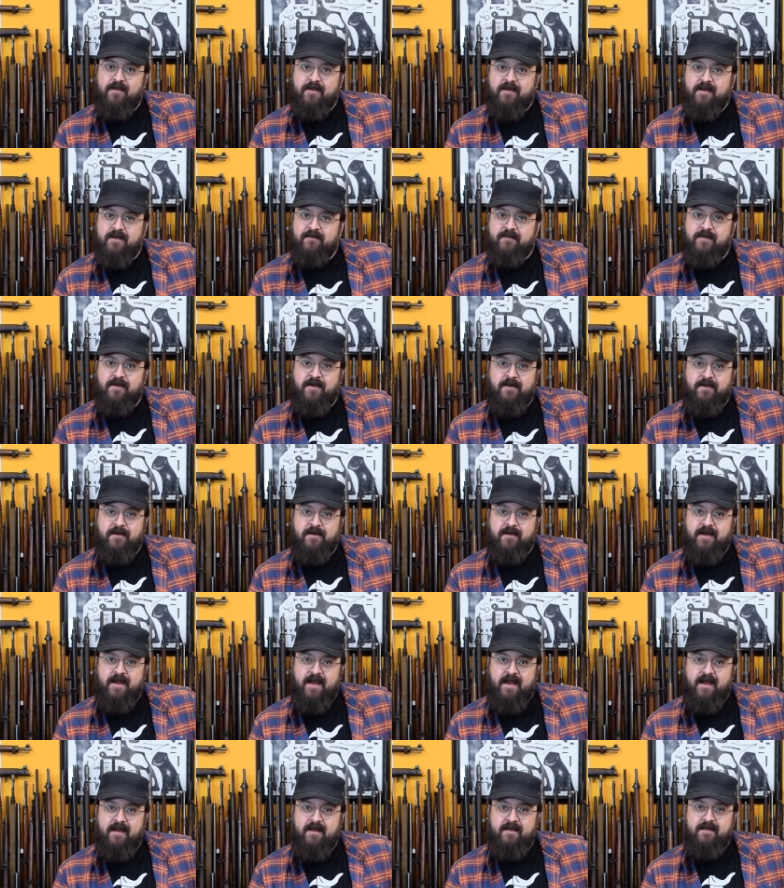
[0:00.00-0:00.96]
looking for her
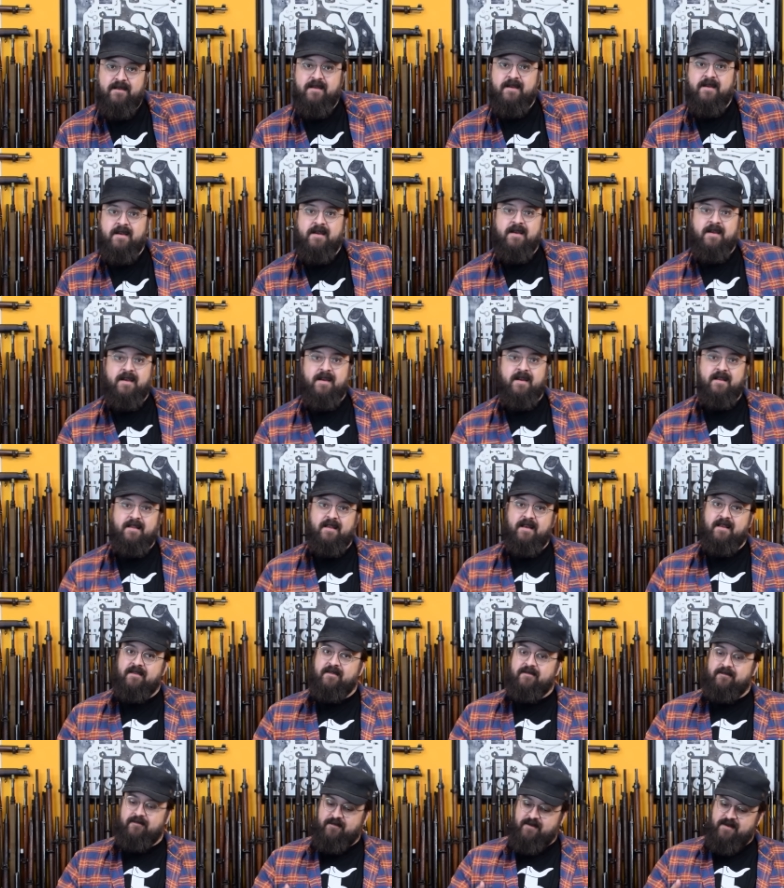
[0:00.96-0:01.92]
hand, and
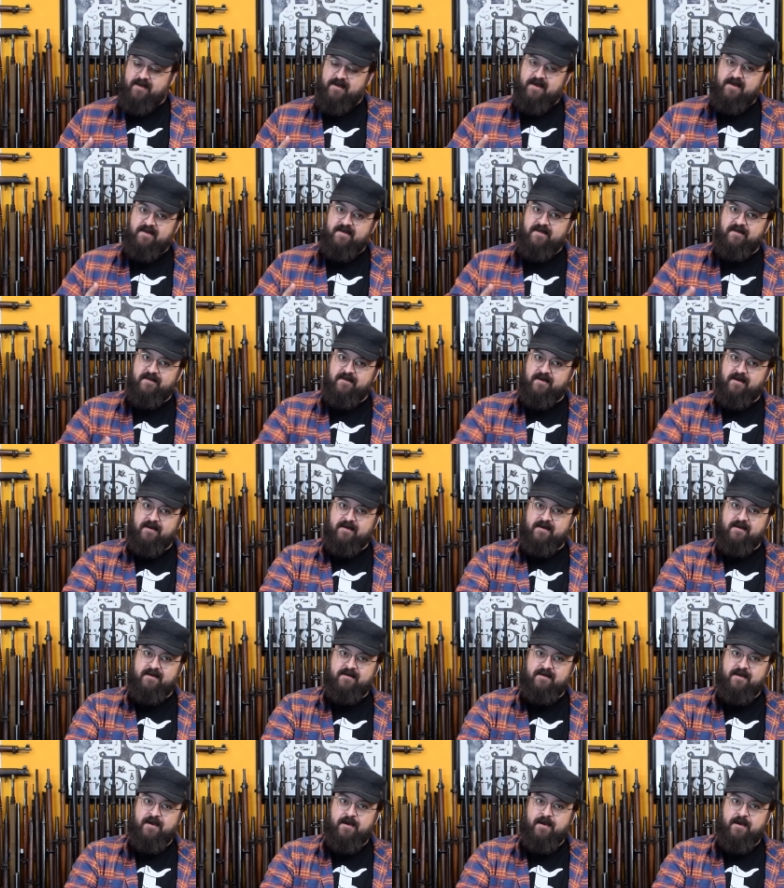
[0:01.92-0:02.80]
that's when I struck.